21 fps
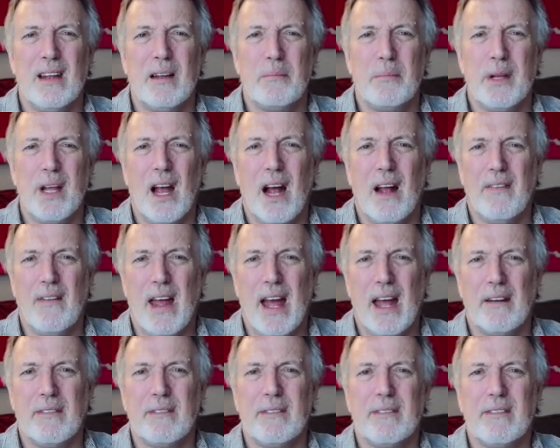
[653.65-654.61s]
Beyond
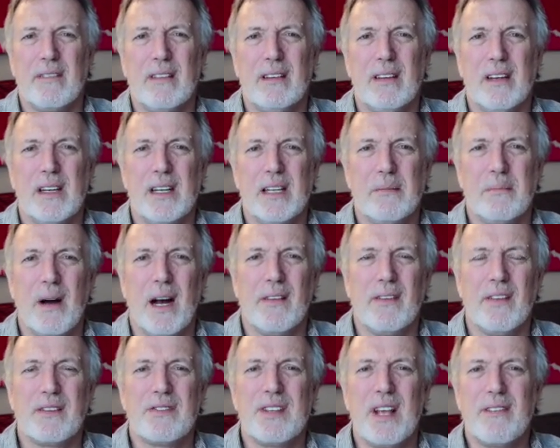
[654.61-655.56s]
that,
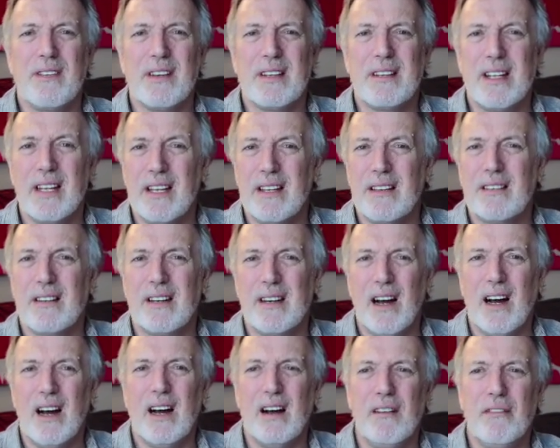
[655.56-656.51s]
on the
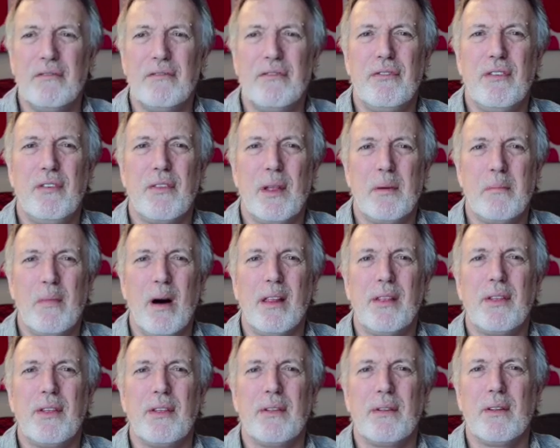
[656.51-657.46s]
17th of the
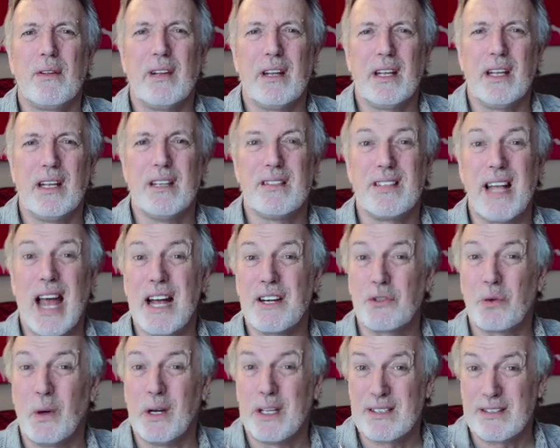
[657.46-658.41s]
month is
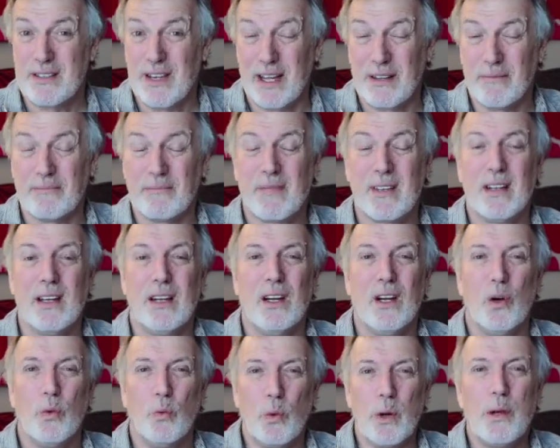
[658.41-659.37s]
Ash Wednesday.
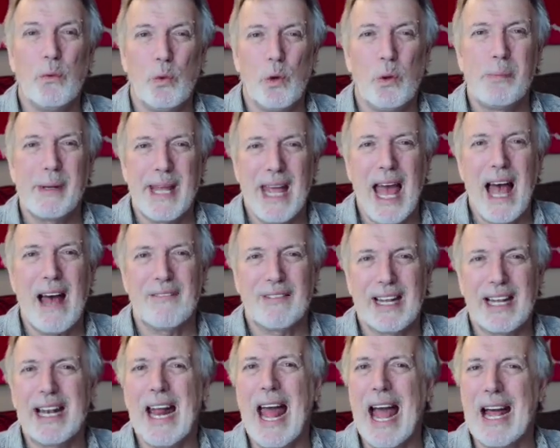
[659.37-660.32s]
We will be
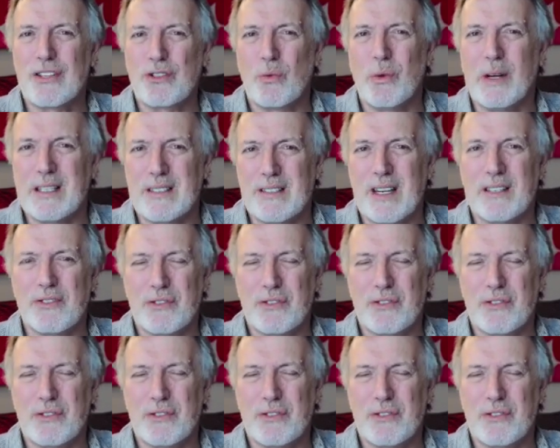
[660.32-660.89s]
having an Ash Wednesday